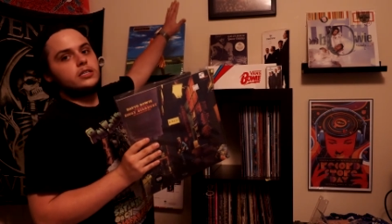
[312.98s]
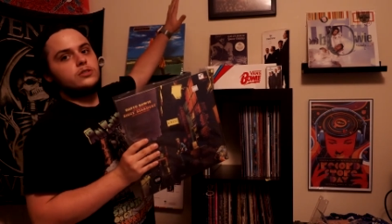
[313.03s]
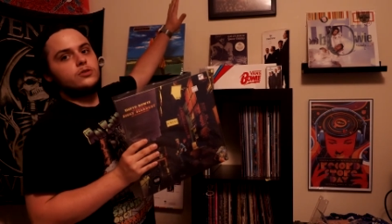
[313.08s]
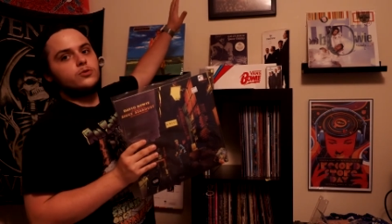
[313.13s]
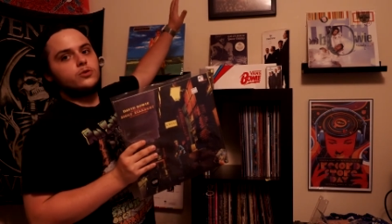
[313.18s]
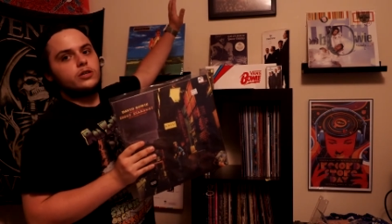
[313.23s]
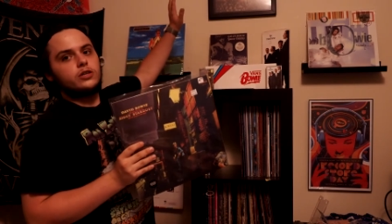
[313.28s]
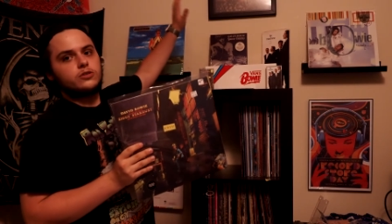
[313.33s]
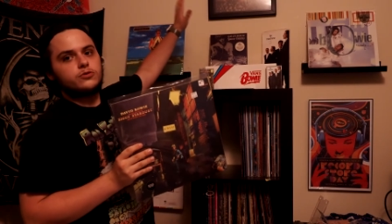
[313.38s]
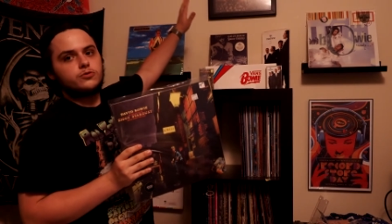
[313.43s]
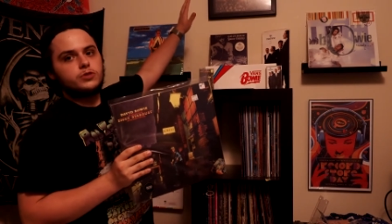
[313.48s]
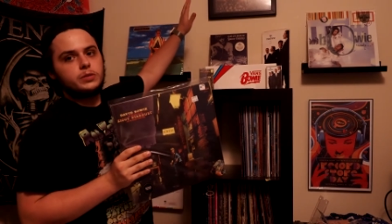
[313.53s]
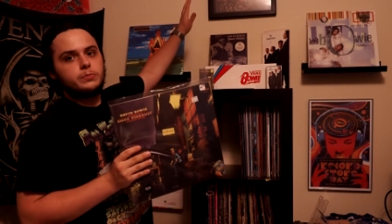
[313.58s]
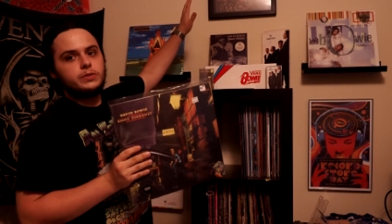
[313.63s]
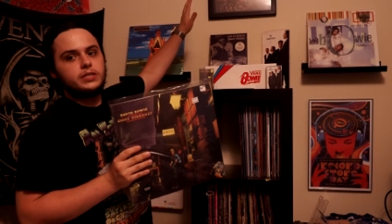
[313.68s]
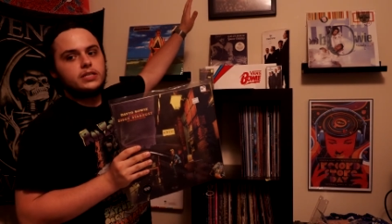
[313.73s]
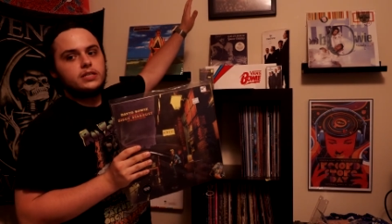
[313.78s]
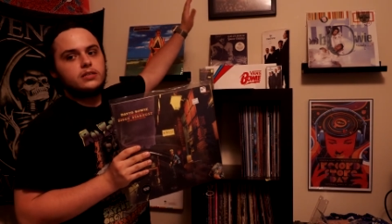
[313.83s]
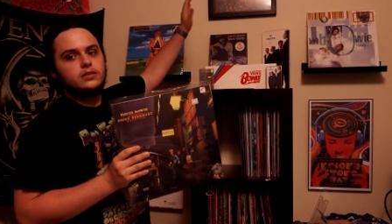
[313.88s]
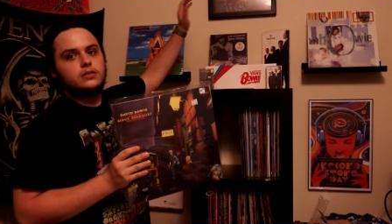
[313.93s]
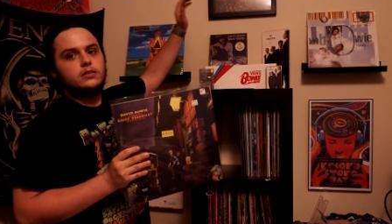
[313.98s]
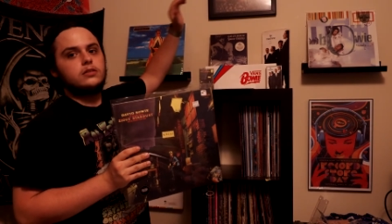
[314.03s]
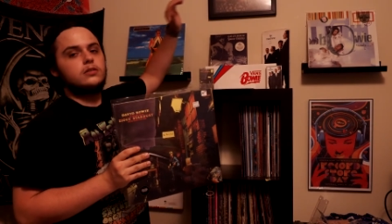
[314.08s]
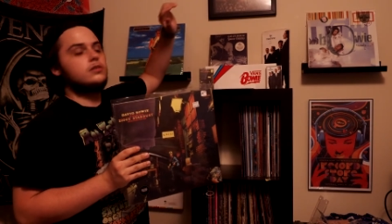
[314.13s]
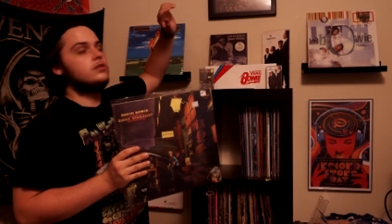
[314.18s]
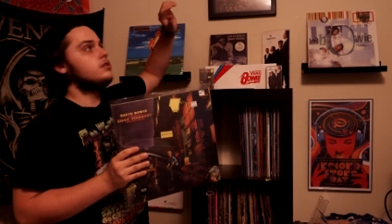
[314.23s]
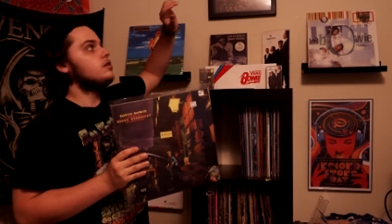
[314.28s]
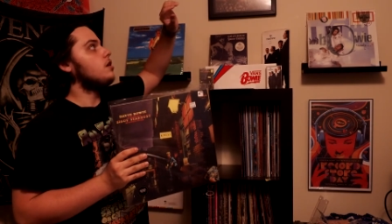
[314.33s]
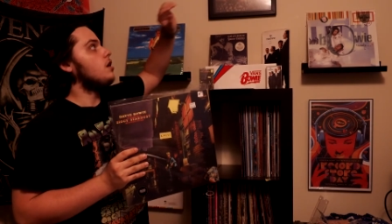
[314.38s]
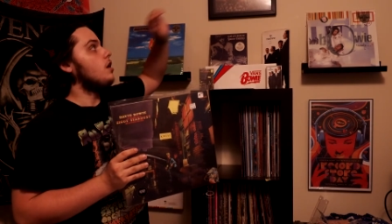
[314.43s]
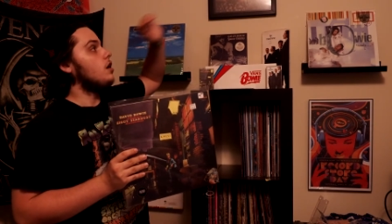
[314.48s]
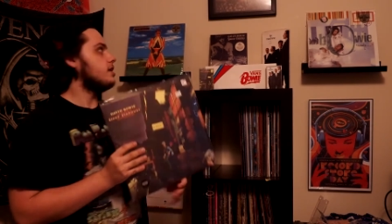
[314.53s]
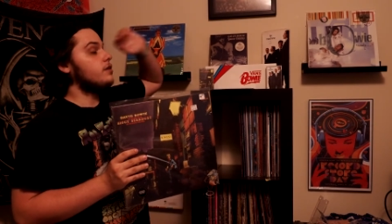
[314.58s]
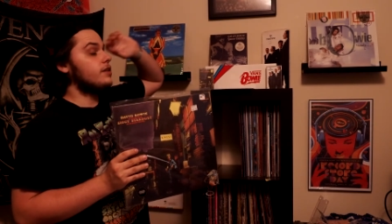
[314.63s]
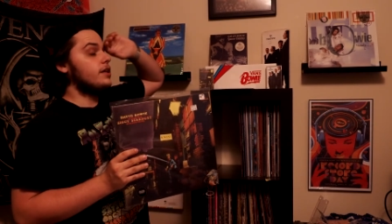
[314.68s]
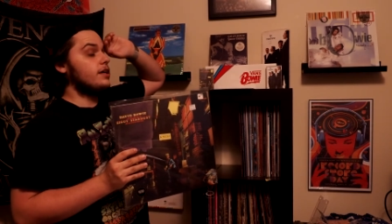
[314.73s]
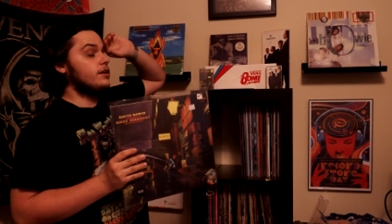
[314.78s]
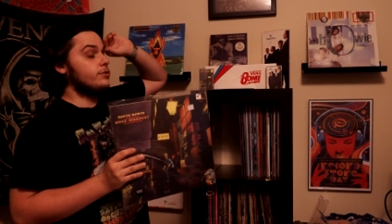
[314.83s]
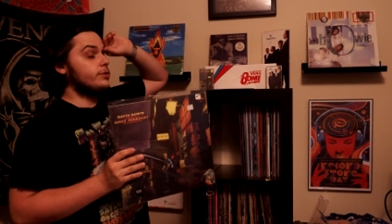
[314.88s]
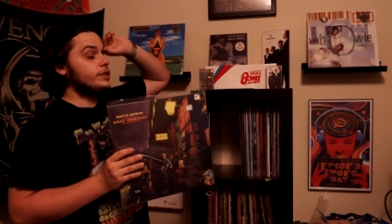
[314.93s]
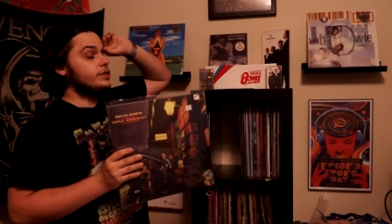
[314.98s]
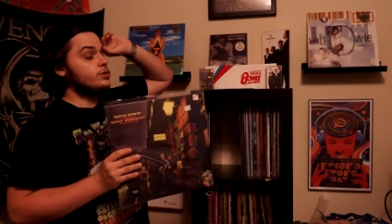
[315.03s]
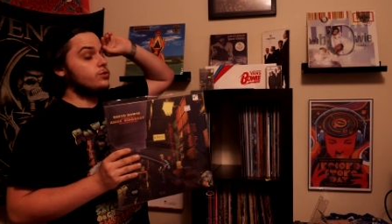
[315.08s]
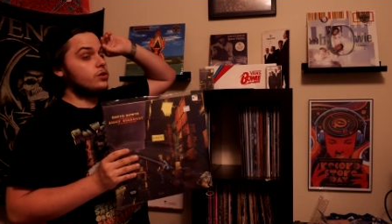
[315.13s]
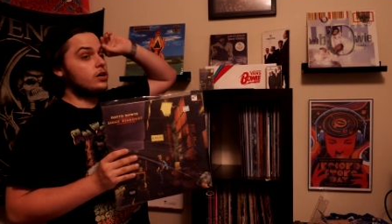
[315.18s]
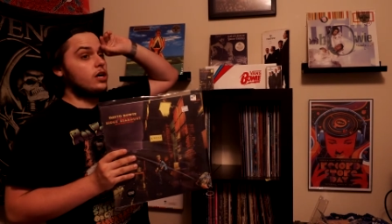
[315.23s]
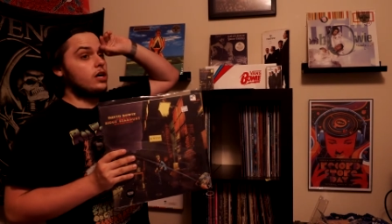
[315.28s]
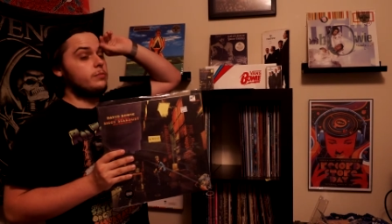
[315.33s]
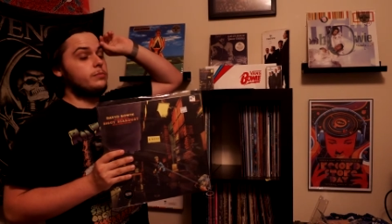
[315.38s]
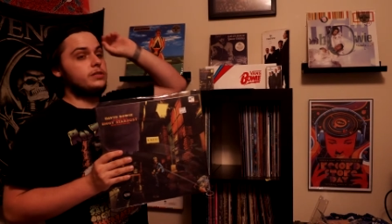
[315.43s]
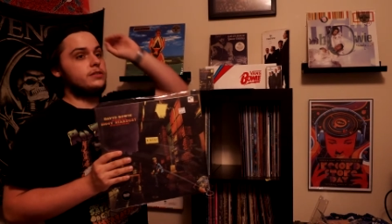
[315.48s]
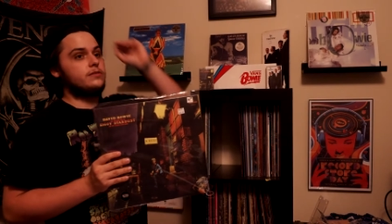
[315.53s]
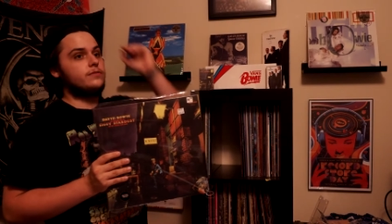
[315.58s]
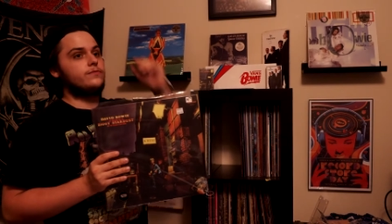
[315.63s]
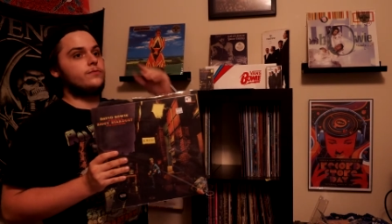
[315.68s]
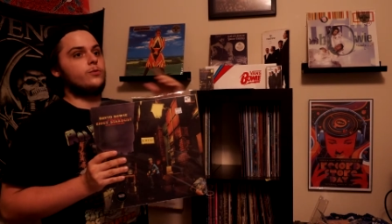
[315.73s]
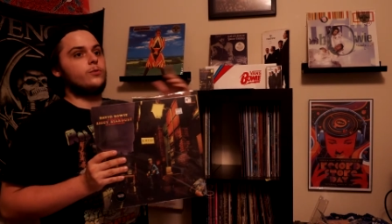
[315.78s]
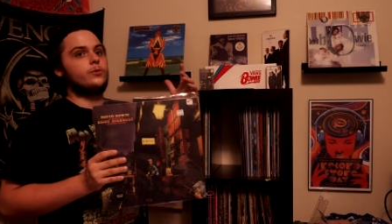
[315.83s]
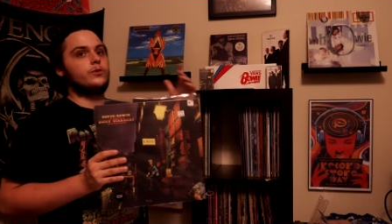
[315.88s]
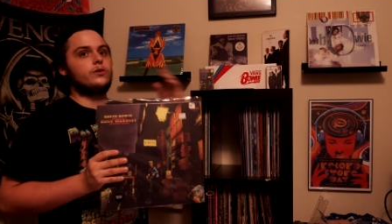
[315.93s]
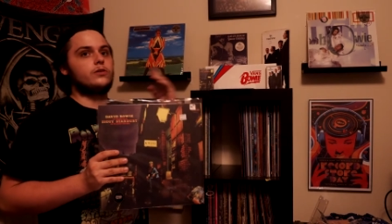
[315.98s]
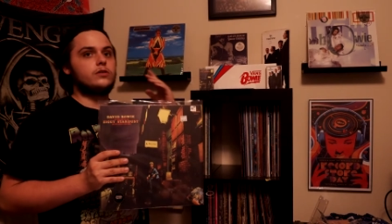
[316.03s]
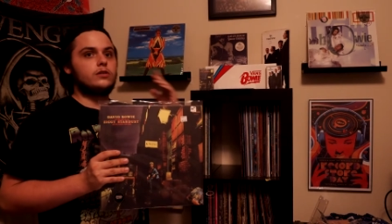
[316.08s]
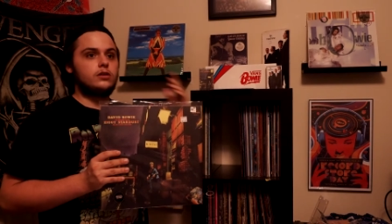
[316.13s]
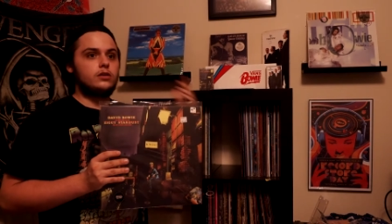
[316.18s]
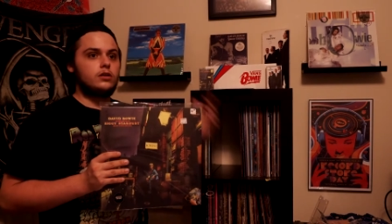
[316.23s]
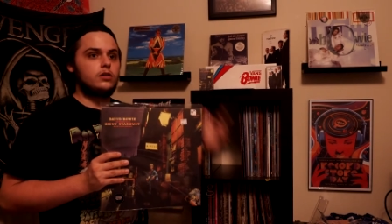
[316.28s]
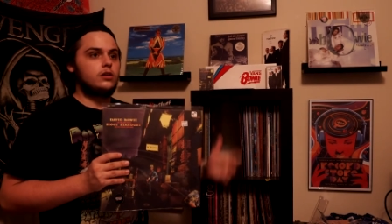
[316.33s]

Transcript: Dory on repeat on that original copy for